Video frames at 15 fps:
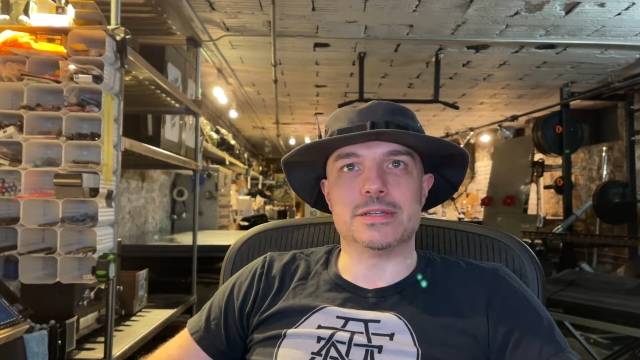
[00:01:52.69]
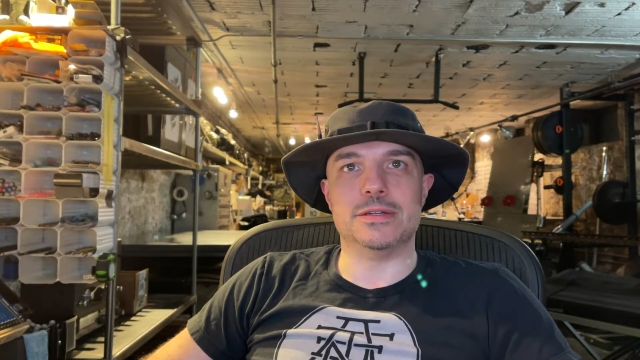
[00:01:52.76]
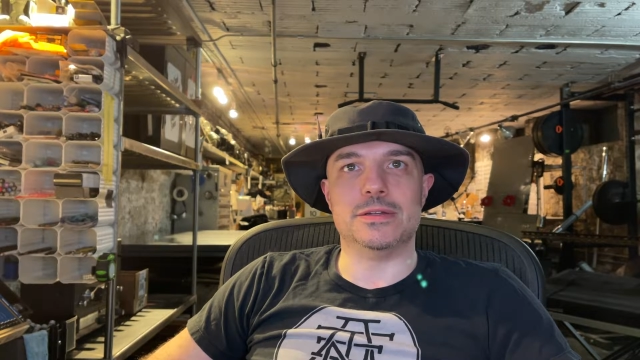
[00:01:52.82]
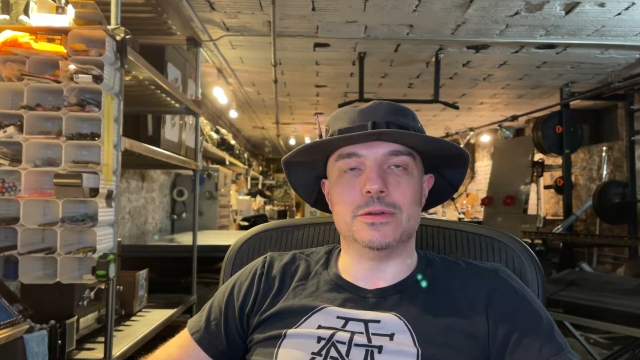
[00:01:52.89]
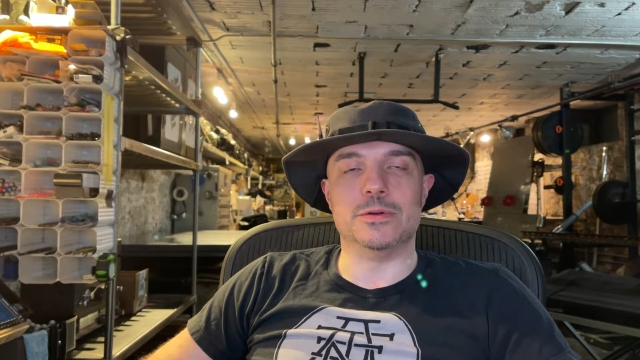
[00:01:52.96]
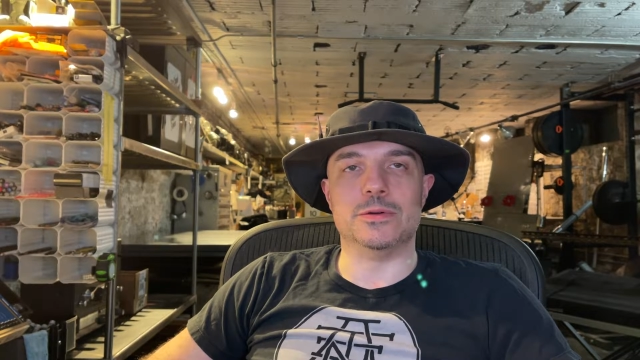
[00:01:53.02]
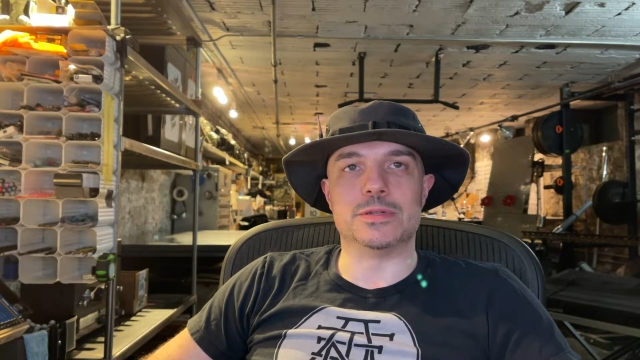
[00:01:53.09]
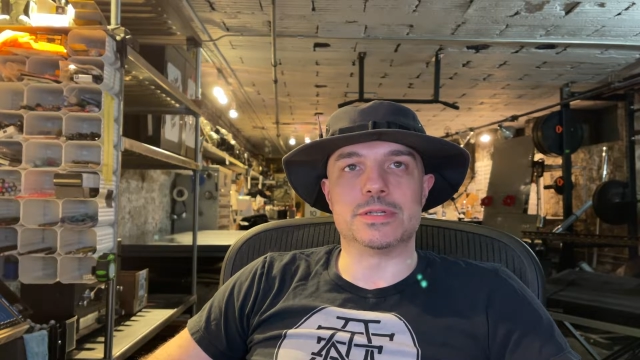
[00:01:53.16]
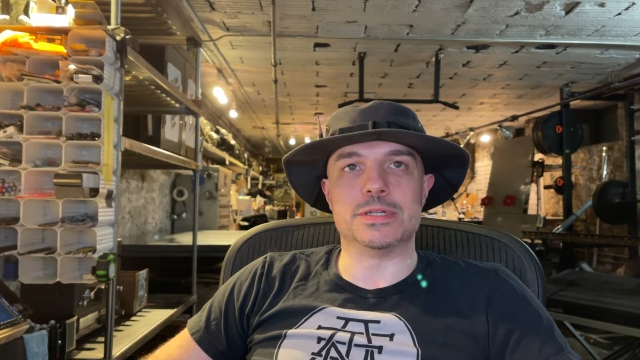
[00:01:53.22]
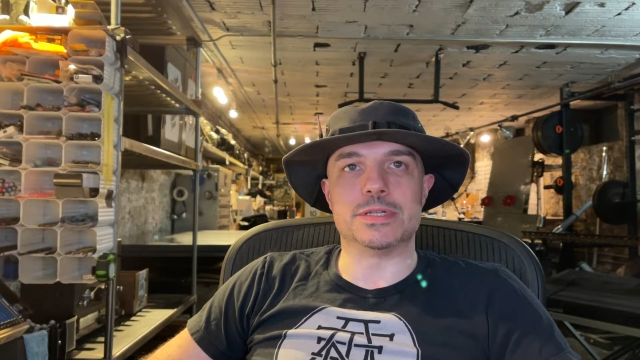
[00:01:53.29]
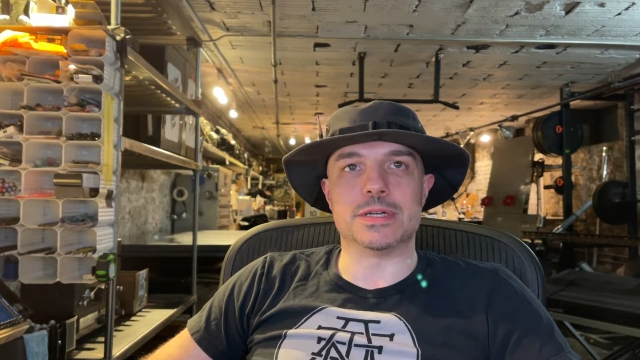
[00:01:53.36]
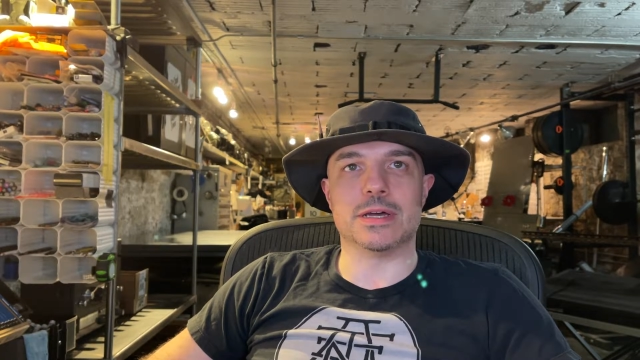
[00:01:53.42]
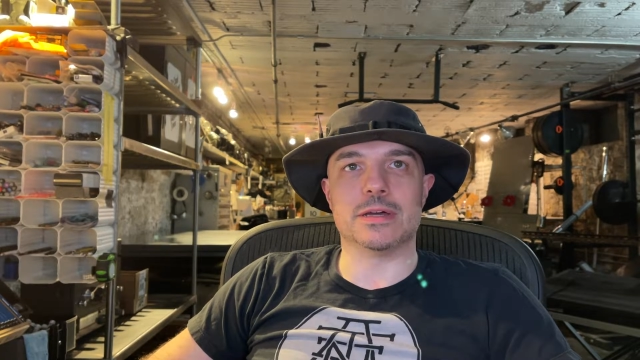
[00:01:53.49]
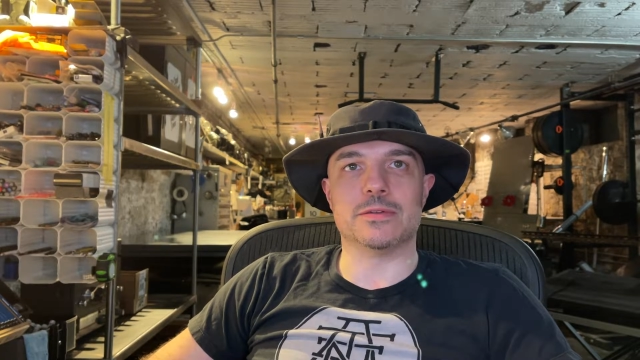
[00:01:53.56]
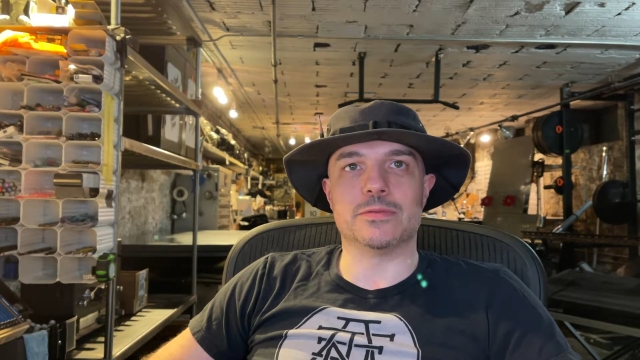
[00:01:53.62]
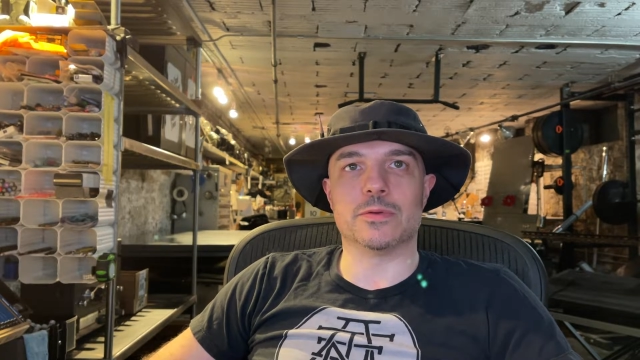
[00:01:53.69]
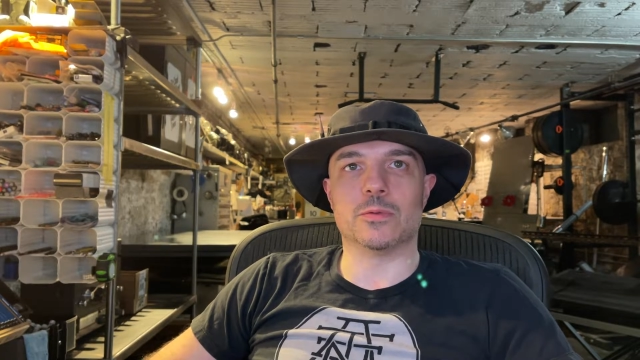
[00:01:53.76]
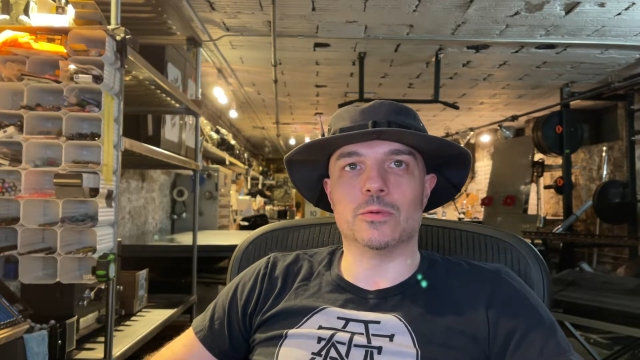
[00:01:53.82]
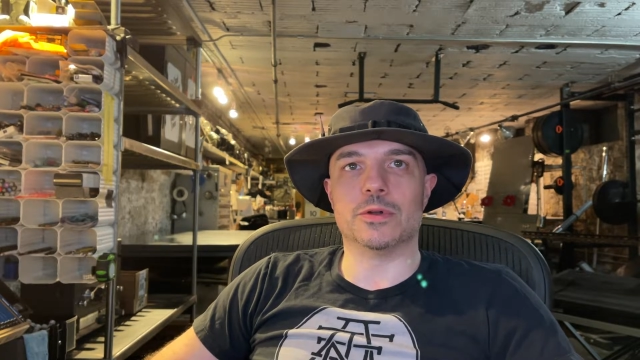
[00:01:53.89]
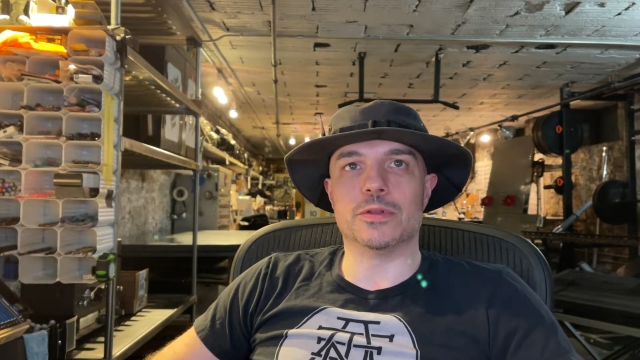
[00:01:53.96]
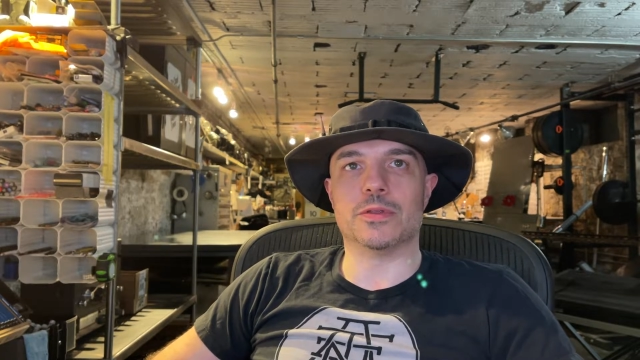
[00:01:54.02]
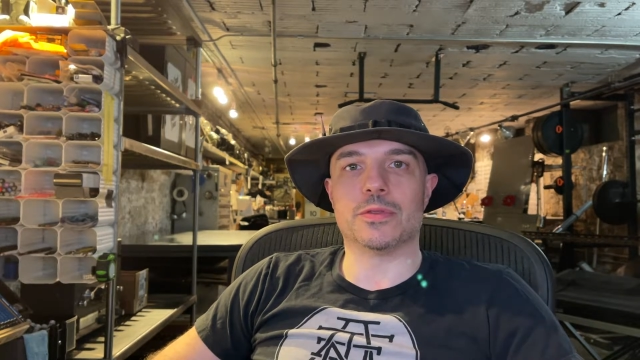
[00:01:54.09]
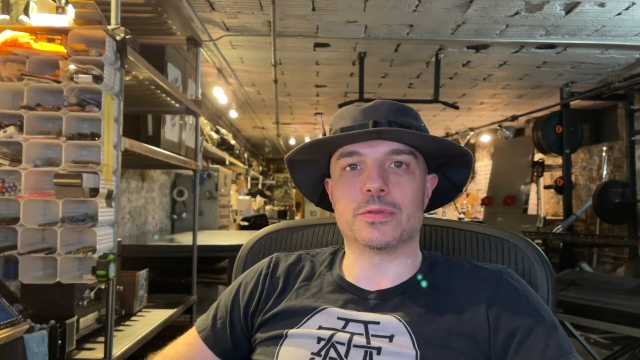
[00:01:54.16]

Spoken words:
to do is design for one of the